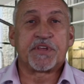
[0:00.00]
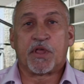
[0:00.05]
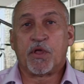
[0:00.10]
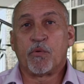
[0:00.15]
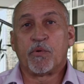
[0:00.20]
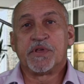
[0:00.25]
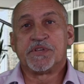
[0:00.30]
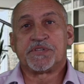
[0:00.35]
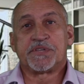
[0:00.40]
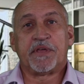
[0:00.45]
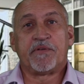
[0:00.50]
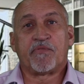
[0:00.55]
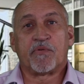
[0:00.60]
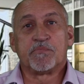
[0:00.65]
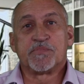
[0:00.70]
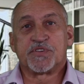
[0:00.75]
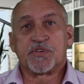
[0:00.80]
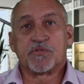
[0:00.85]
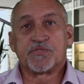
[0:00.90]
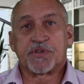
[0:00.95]
that you receive
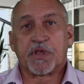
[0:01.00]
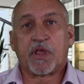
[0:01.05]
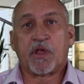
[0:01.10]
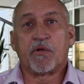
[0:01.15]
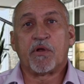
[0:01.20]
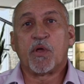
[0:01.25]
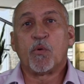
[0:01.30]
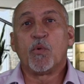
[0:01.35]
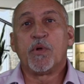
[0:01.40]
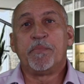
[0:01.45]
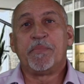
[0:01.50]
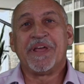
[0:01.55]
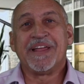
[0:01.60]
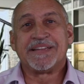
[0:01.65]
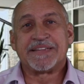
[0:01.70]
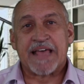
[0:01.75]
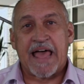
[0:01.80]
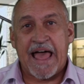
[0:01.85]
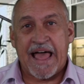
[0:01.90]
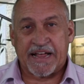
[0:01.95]
from Social Security would be
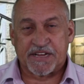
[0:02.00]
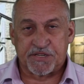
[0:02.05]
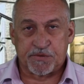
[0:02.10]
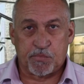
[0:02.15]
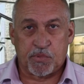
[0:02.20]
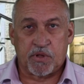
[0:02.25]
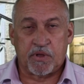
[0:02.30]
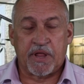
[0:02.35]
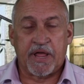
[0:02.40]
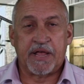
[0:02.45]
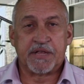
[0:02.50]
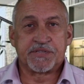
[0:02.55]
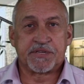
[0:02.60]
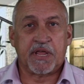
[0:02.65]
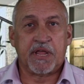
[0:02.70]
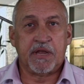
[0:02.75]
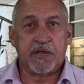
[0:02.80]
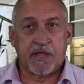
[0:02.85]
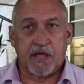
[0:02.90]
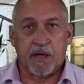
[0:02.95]
taxable as
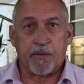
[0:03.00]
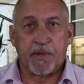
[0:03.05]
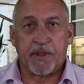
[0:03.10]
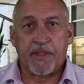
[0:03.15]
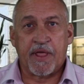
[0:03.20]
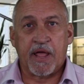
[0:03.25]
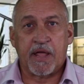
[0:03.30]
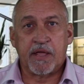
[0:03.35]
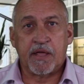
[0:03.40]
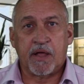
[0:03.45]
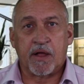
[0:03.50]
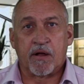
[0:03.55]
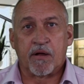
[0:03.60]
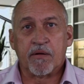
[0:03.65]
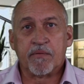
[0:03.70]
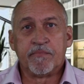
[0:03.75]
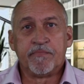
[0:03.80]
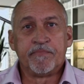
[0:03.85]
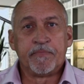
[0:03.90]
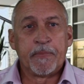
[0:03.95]
income in that
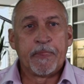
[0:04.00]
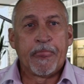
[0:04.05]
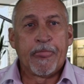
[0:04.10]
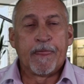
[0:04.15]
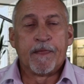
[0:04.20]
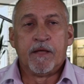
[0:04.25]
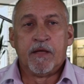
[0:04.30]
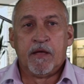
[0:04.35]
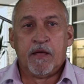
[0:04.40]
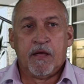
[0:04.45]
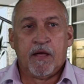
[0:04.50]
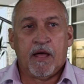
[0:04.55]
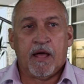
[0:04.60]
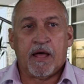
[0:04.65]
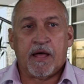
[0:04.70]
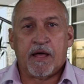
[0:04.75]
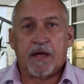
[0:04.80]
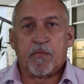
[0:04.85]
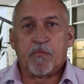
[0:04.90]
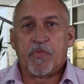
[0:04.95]
year.
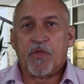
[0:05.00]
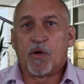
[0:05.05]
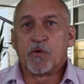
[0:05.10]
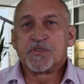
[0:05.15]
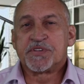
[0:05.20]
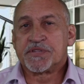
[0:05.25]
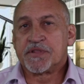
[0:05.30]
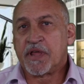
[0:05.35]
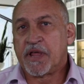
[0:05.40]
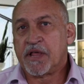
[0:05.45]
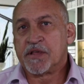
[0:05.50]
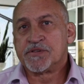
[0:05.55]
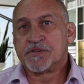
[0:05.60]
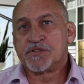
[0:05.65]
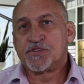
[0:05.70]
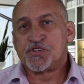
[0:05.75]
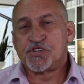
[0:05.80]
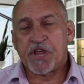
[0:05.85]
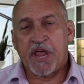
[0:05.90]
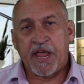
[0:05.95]
Those
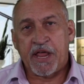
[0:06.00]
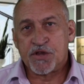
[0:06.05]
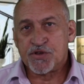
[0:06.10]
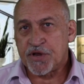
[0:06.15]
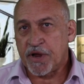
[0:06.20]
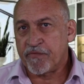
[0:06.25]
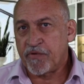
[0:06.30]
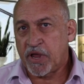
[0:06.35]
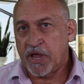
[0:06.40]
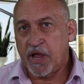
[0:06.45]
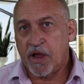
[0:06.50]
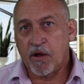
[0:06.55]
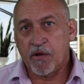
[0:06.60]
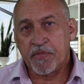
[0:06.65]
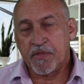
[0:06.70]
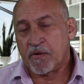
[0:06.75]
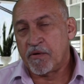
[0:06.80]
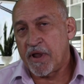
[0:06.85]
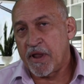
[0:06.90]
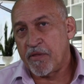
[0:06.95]
things change every
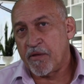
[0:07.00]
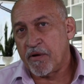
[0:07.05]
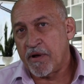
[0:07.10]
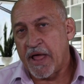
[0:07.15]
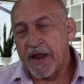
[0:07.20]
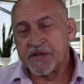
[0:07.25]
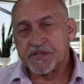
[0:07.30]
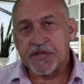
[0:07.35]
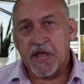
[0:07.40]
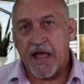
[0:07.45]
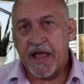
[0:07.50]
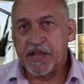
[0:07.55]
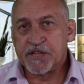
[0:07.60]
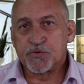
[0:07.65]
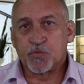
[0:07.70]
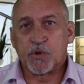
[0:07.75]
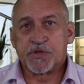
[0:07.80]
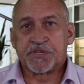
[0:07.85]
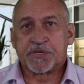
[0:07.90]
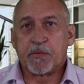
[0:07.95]
year. They're not as high
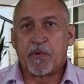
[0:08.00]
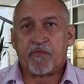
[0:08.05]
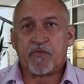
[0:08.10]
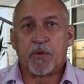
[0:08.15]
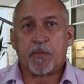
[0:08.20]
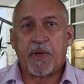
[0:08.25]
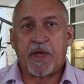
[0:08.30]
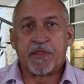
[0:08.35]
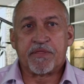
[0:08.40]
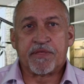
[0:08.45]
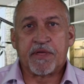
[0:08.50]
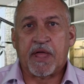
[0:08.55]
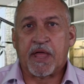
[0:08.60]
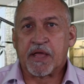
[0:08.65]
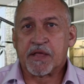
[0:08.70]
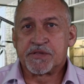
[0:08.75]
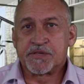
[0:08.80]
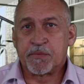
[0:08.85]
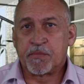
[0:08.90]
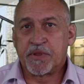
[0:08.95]
as what some of you may
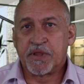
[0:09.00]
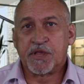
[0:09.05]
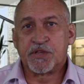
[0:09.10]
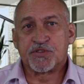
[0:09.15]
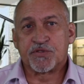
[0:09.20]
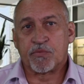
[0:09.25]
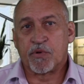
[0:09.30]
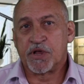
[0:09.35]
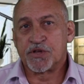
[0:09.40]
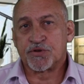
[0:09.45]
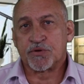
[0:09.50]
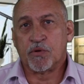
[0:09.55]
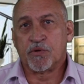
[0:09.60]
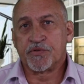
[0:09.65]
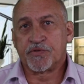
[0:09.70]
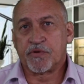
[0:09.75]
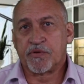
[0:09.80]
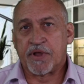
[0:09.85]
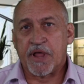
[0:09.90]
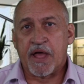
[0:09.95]
think. Some of these
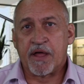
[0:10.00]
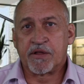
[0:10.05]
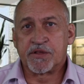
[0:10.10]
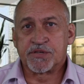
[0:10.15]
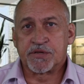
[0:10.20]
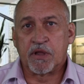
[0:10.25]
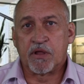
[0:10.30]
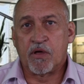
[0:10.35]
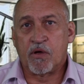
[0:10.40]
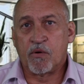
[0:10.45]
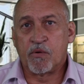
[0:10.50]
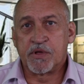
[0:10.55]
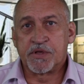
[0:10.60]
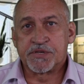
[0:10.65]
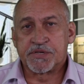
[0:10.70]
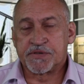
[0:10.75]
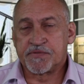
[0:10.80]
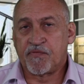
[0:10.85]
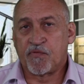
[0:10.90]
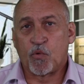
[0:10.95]
thresholds are down as low
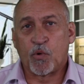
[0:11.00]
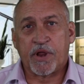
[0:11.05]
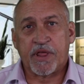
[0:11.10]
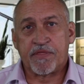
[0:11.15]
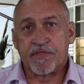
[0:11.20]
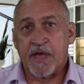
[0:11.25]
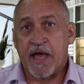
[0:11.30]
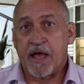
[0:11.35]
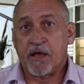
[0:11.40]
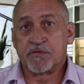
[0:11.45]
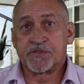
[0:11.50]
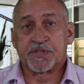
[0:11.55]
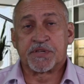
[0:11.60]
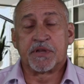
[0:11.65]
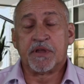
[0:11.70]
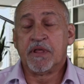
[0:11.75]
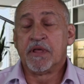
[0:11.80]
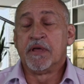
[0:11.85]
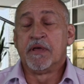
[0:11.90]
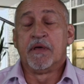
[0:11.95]
as $40,000,